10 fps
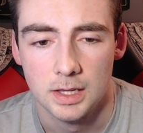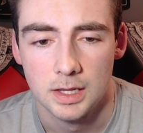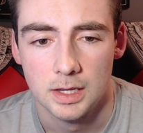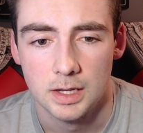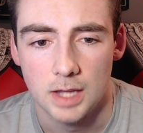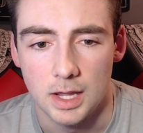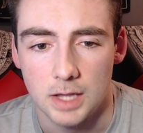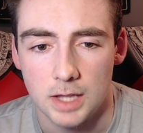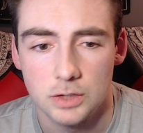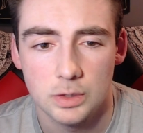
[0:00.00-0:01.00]

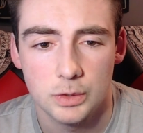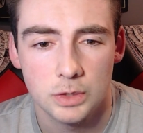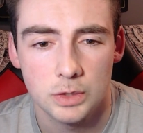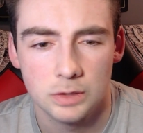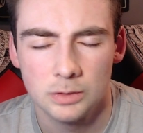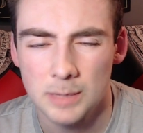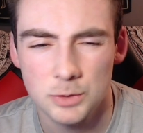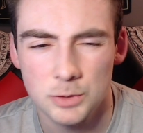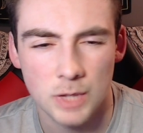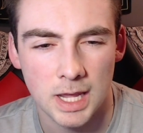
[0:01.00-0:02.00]
you sometimes you
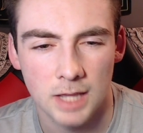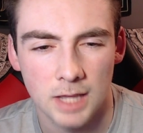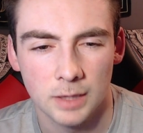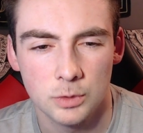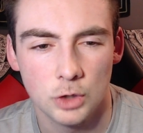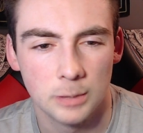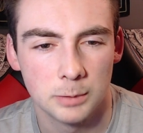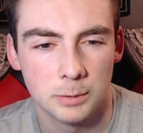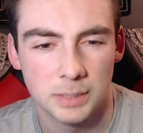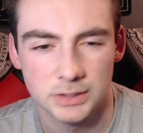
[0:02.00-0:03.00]
can't, like when you go up and
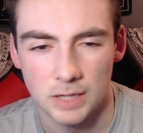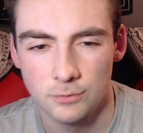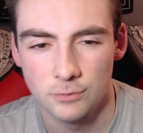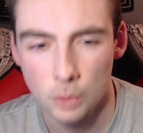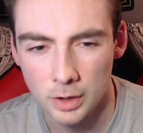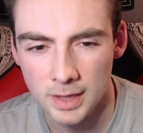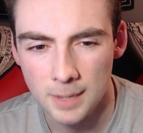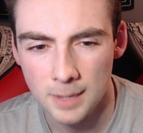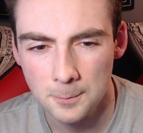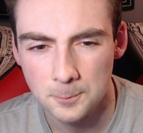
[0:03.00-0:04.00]
press forward to them,
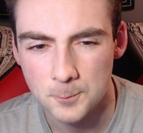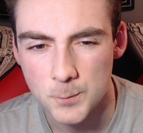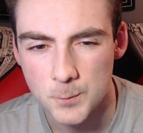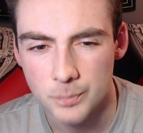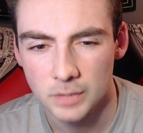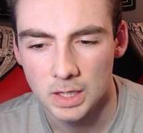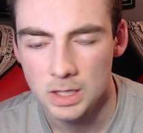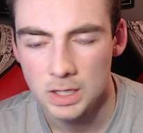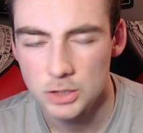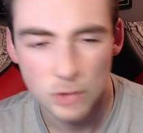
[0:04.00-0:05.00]

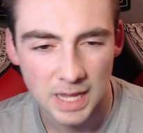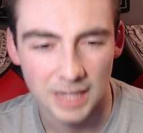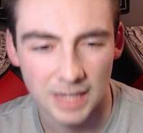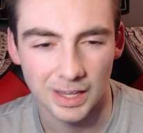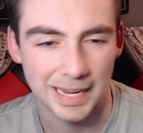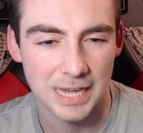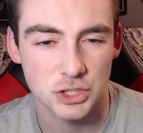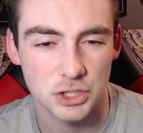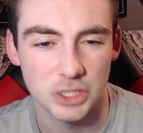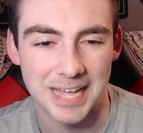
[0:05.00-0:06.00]
you can't like
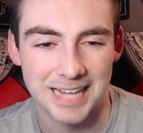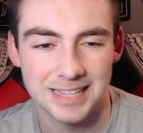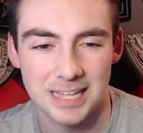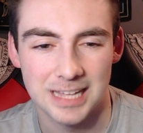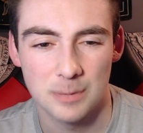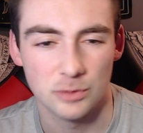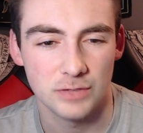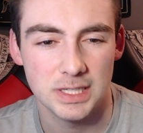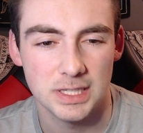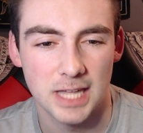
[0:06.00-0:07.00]
actually edit them or feed
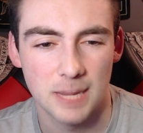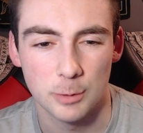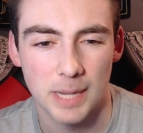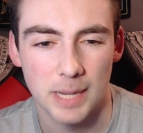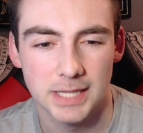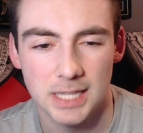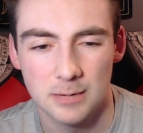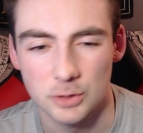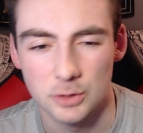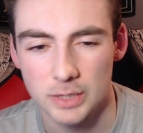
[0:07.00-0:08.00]
them or pet them or
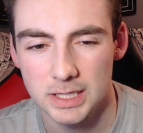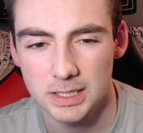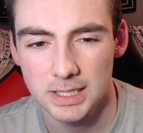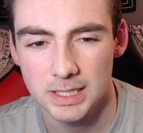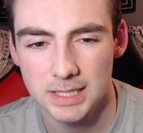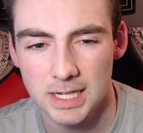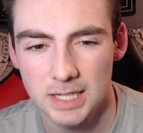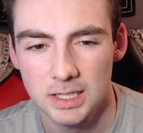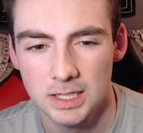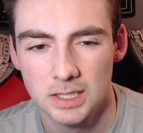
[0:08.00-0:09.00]
do anything like that.
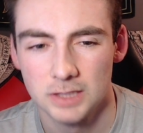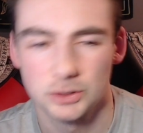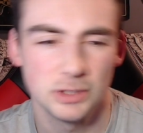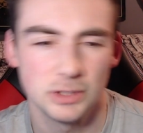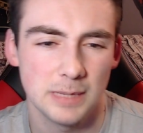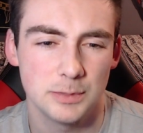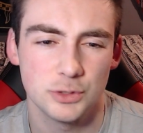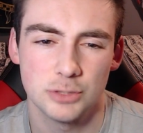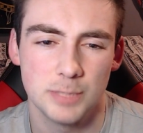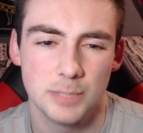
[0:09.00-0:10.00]
So sometimes it would
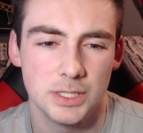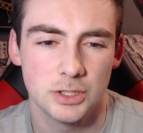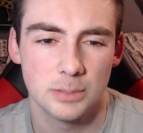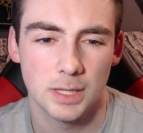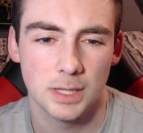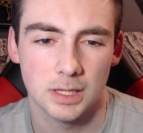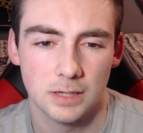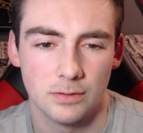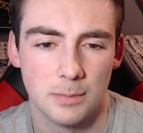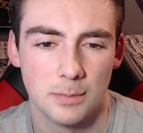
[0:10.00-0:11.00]
just be easier to be able to give
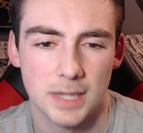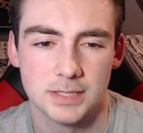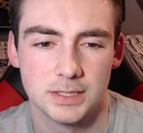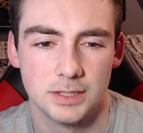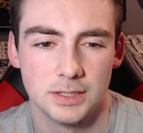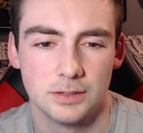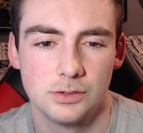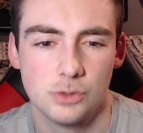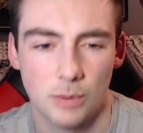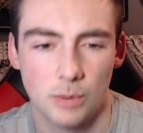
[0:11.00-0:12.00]
the medicine
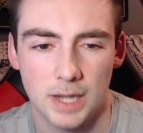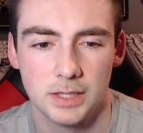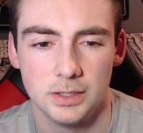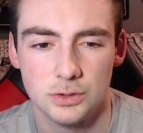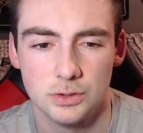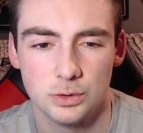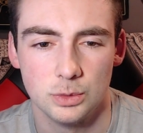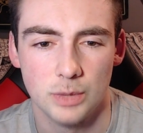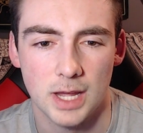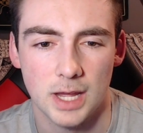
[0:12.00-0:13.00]
directly to
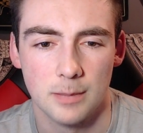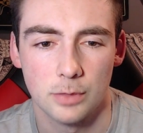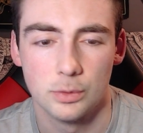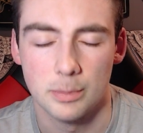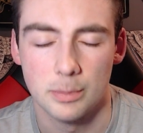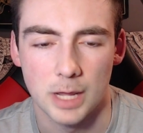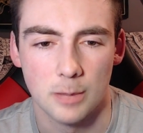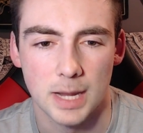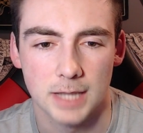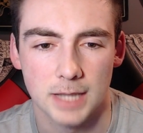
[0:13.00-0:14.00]
them through the PAL
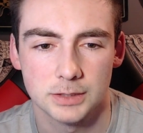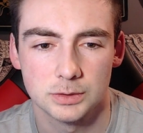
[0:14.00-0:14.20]
box,